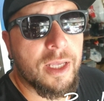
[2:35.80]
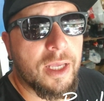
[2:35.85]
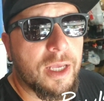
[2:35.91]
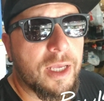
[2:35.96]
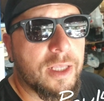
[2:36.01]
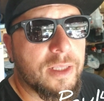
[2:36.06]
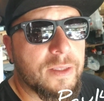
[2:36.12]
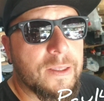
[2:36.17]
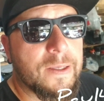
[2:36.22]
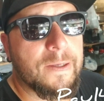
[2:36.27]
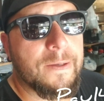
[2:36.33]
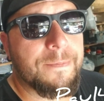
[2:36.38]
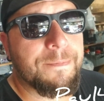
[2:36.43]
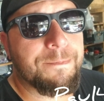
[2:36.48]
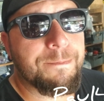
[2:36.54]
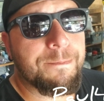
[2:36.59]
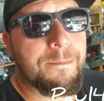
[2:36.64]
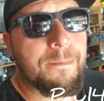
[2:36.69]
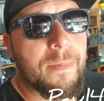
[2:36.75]
And
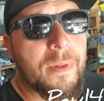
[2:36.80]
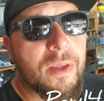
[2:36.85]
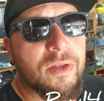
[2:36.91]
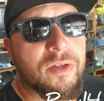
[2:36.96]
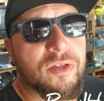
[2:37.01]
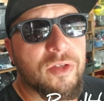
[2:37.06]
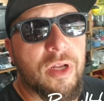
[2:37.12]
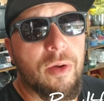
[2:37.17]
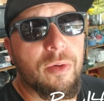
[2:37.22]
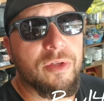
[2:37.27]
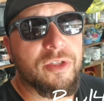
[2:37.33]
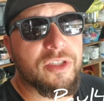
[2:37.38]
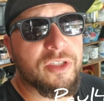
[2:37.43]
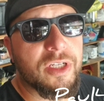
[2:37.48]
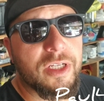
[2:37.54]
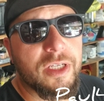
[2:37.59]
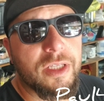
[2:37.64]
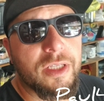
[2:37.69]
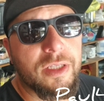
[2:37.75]
um, so now we're just
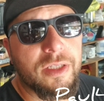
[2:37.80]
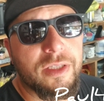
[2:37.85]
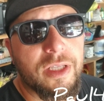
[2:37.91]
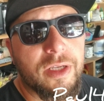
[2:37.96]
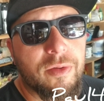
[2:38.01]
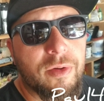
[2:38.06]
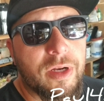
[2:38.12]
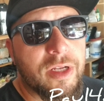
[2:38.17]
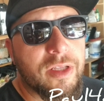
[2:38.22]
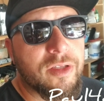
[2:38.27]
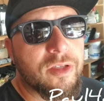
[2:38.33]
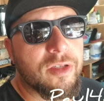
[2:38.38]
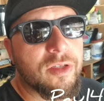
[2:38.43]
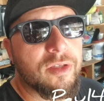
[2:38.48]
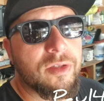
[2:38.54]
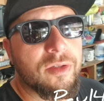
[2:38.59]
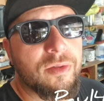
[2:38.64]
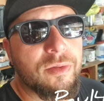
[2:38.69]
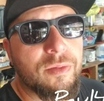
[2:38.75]
gonna dig right
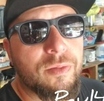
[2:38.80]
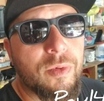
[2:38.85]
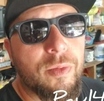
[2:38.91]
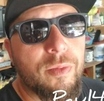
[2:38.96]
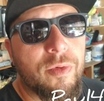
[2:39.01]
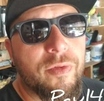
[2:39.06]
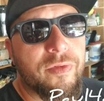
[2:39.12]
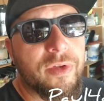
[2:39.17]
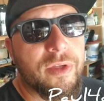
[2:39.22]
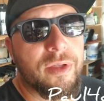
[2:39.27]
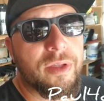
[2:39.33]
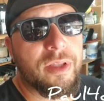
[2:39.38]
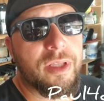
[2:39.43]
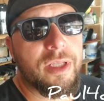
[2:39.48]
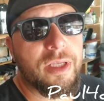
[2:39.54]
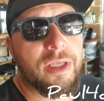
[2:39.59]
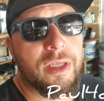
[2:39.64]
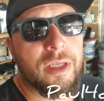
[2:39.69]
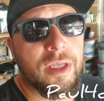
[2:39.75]
into removing
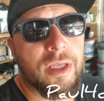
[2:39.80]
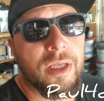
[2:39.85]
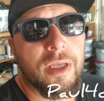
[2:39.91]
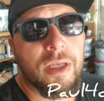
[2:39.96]
the